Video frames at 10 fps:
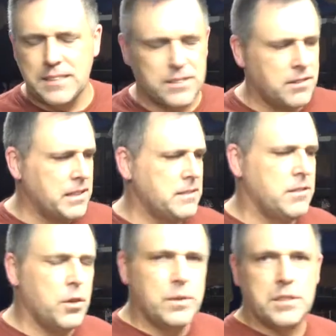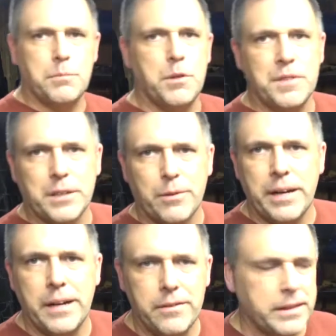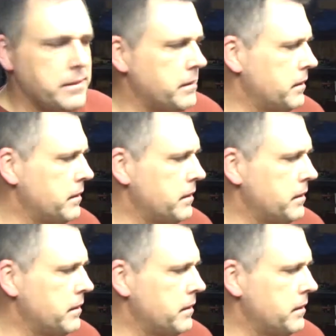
started doing some moving around and